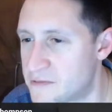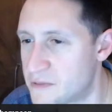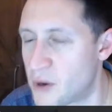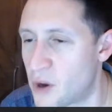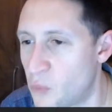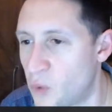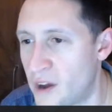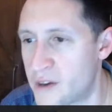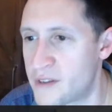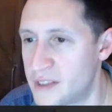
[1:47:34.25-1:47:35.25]
from our
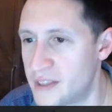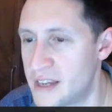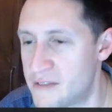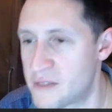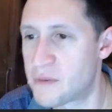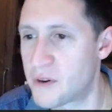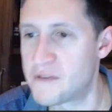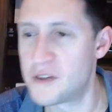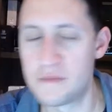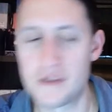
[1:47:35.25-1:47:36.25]
water and leave the
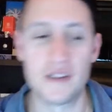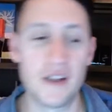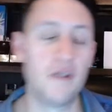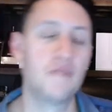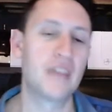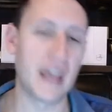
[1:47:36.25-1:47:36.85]
perfumes alone?